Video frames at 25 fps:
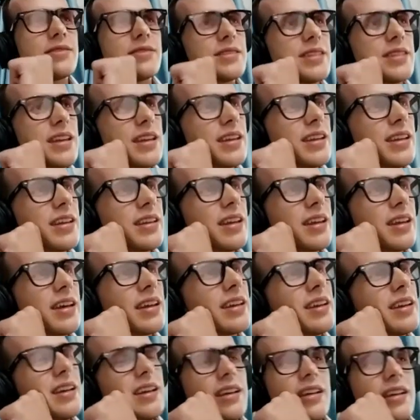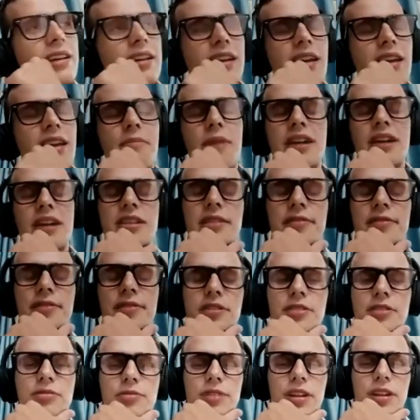just thinking, like, imagine if you
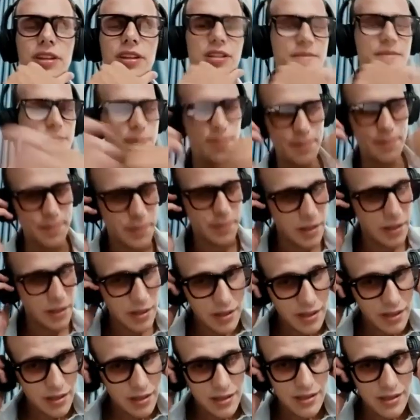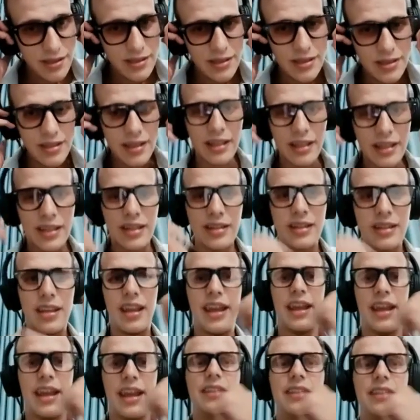could read this book like in
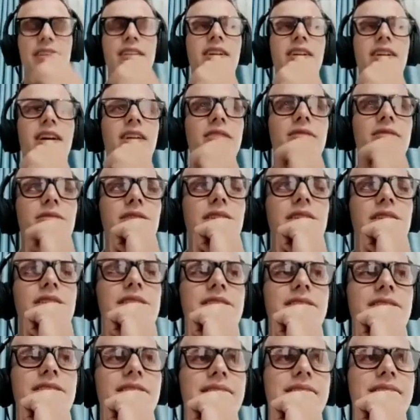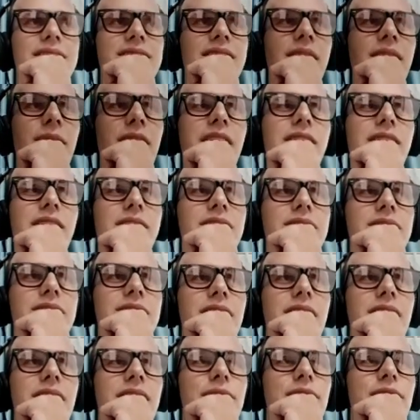the 1800s somehow.
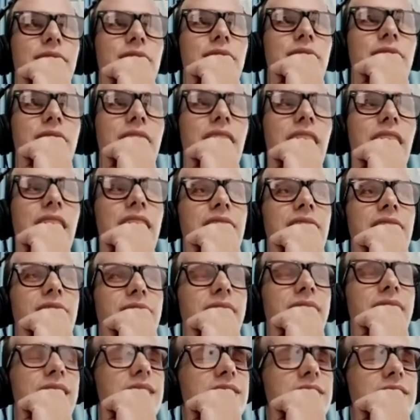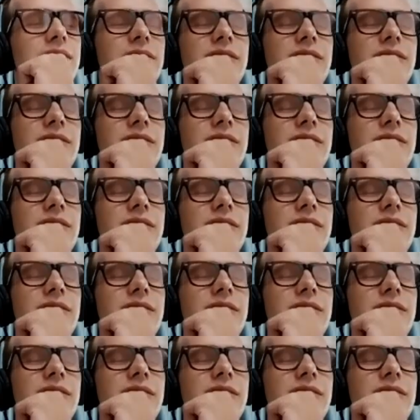Like, if you could get your hands